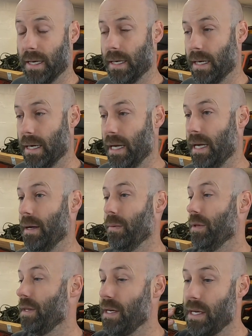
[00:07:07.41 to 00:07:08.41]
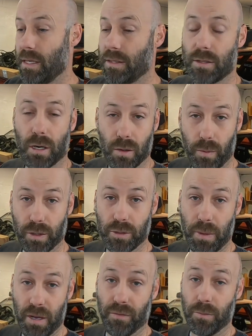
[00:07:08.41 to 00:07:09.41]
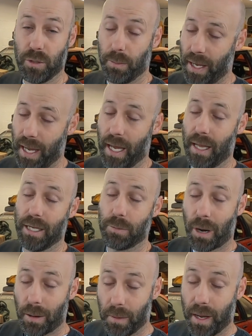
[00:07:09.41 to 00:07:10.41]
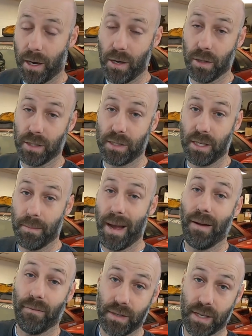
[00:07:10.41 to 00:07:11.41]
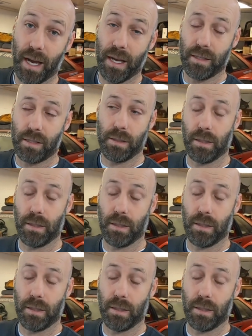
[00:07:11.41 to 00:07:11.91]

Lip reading: And with the Stern wheels being from Japan, that's probably how you're going to see them advertised,